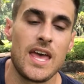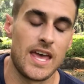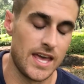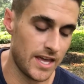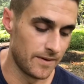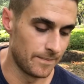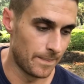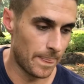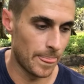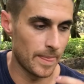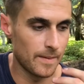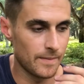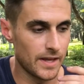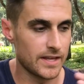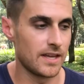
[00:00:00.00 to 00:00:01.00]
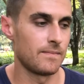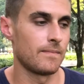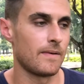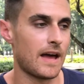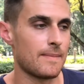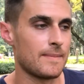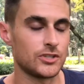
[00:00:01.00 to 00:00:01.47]
And
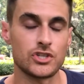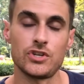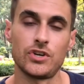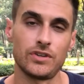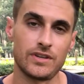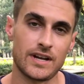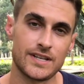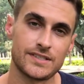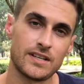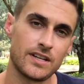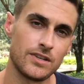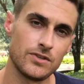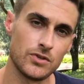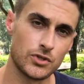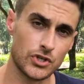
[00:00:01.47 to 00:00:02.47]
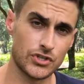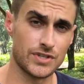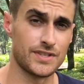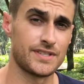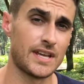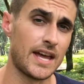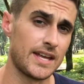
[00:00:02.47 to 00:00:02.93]
again, I mentioned earlier, I studied
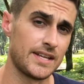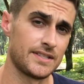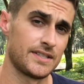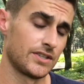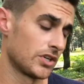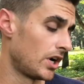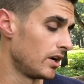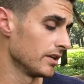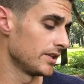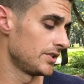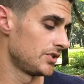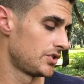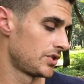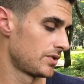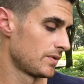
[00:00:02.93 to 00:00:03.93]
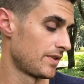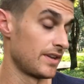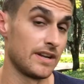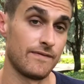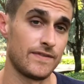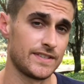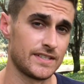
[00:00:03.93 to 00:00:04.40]
nutrition science in college with
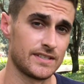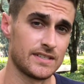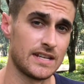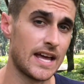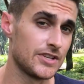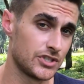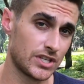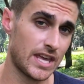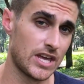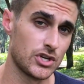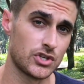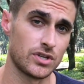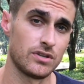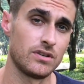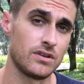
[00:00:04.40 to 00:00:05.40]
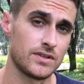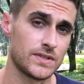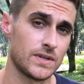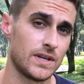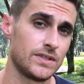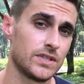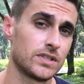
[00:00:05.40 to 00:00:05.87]
an emphasis in education.
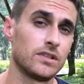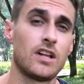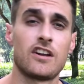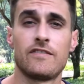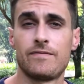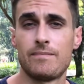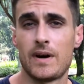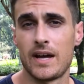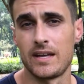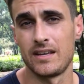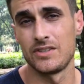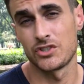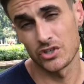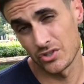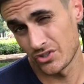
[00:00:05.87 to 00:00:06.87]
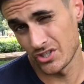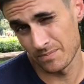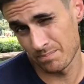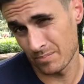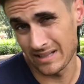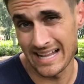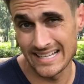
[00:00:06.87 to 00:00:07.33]
So I took a lot of my internship
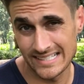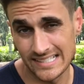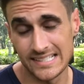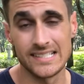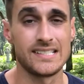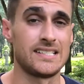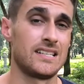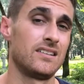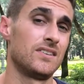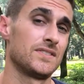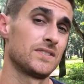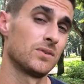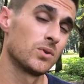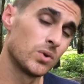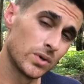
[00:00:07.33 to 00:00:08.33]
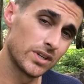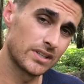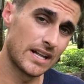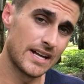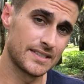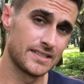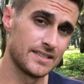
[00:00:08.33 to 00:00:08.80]
classes and also core
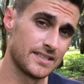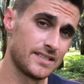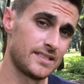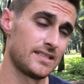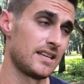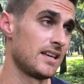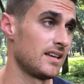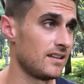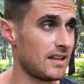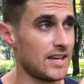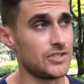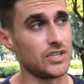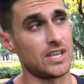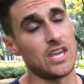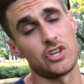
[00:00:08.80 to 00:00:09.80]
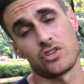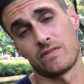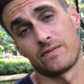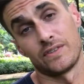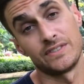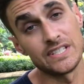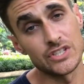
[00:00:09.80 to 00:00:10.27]
classes in education
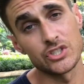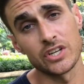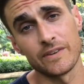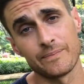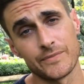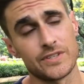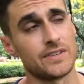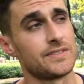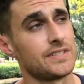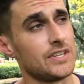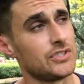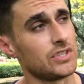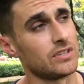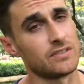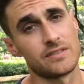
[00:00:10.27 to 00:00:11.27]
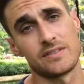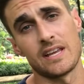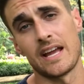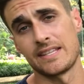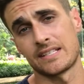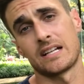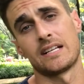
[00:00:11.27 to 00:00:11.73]
for teaching. So I was teaching
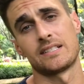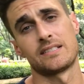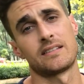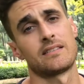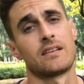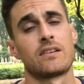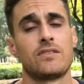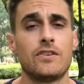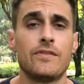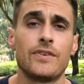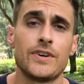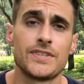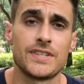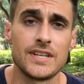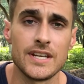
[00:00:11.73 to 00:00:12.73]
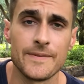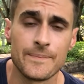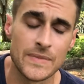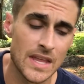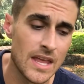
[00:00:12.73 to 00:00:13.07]
science classes at the university.